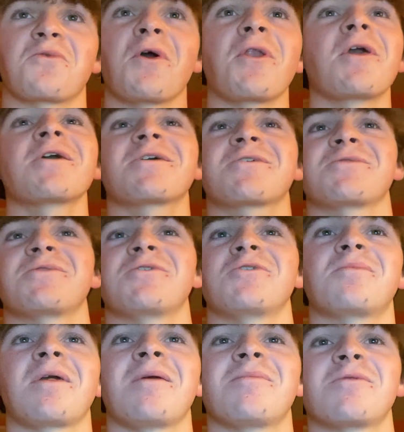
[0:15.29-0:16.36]
writing a career
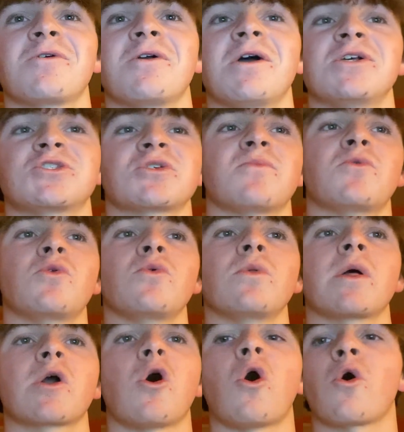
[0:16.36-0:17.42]
paper as someone who,
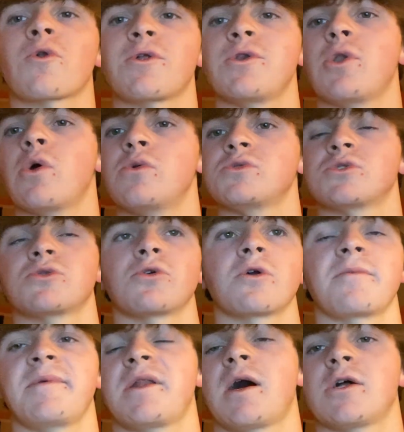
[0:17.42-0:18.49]
like, already knows that they're going
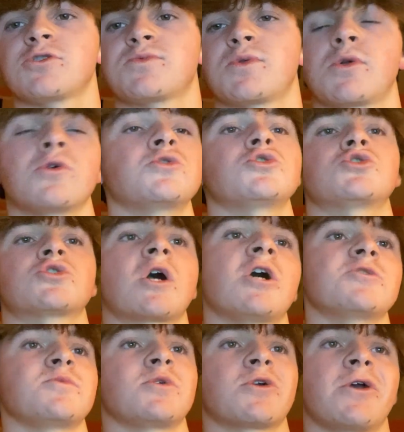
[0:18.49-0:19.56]
to be an entrepreneur just
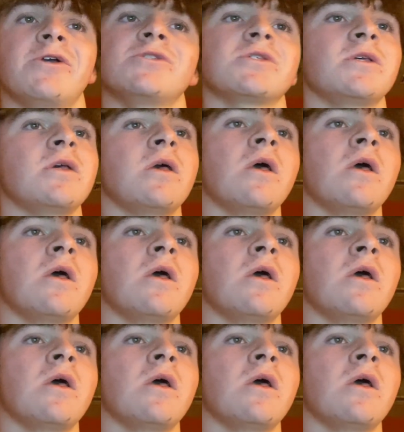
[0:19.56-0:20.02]
drives me crazy.